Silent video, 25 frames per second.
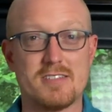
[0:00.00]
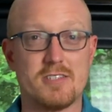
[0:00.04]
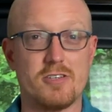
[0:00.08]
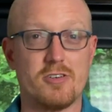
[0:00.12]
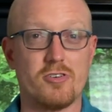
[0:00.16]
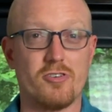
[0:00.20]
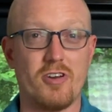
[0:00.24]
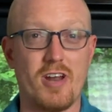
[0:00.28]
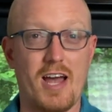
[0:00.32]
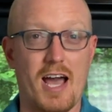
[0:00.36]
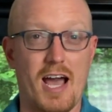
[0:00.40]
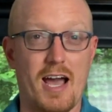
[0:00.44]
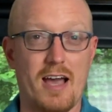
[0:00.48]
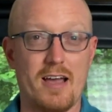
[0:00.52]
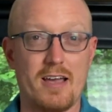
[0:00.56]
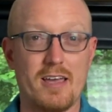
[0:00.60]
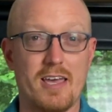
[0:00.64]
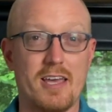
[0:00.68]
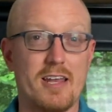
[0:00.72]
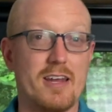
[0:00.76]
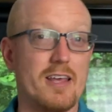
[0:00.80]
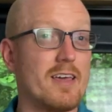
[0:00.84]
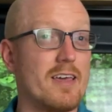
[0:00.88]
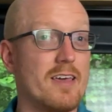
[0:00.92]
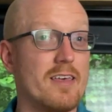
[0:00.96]
you're not
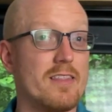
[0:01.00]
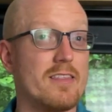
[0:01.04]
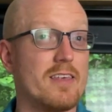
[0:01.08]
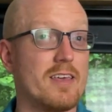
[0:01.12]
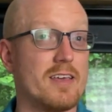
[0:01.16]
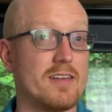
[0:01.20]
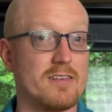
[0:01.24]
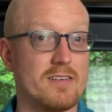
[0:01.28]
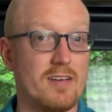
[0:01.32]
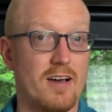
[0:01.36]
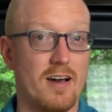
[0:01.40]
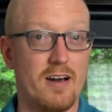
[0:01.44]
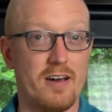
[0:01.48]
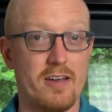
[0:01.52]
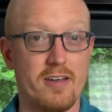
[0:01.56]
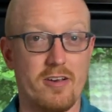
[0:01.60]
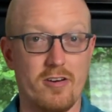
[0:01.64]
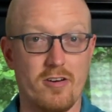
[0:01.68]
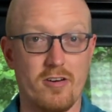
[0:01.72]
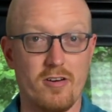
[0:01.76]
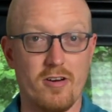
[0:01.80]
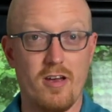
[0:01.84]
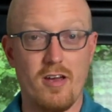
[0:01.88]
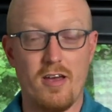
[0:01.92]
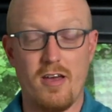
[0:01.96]
getting the
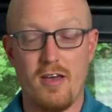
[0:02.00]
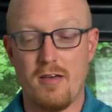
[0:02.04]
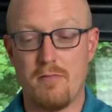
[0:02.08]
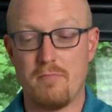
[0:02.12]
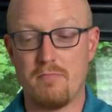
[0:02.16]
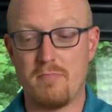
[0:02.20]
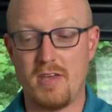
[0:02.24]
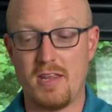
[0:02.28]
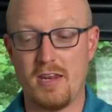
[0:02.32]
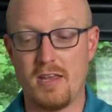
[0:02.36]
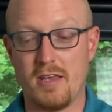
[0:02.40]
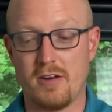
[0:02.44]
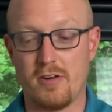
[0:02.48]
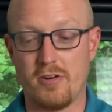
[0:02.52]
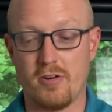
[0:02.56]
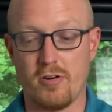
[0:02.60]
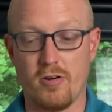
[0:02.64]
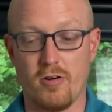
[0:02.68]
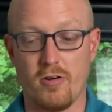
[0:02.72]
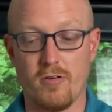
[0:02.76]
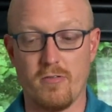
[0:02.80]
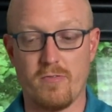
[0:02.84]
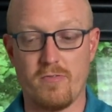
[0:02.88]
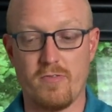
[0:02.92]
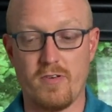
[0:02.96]
entire median
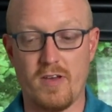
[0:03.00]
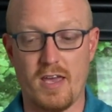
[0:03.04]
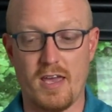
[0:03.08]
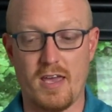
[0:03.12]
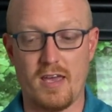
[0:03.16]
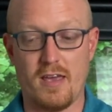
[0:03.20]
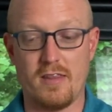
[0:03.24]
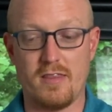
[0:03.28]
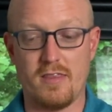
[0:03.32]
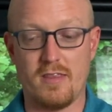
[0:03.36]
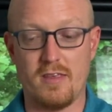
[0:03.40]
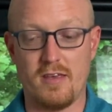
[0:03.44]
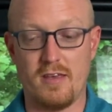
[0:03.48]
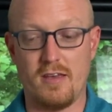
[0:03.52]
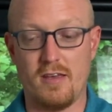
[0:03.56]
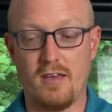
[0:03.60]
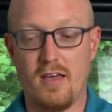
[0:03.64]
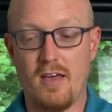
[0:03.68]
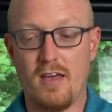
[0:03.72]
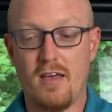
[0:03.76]
nerve and the